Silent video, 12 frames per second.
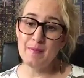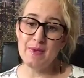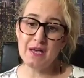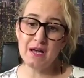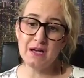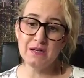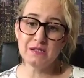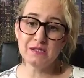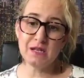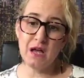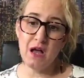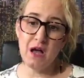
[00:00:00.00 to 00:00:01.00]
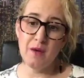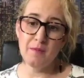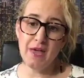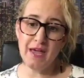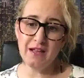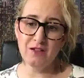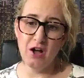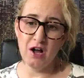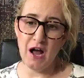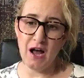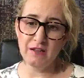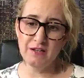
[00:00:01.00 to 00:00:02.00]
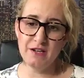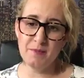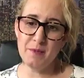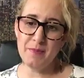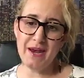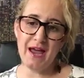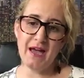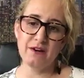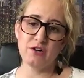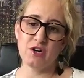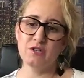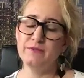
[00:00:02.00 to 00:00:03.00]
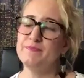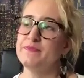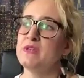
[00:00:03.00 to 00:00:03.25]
because, hey, Long Island, I'm in Manhattan, girl.